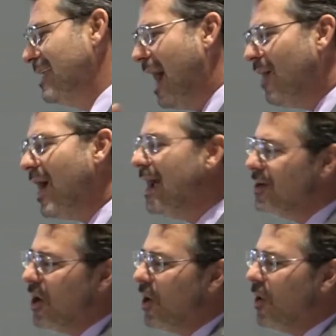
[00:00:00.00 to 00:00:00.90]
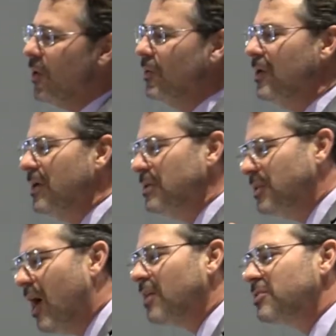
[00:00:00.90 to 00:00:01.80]
now I know
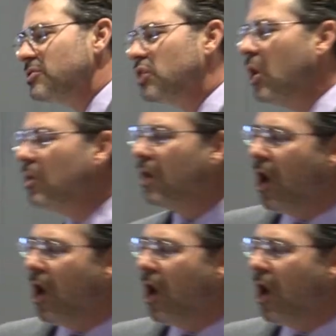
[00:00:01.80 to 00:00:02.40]
doctors don't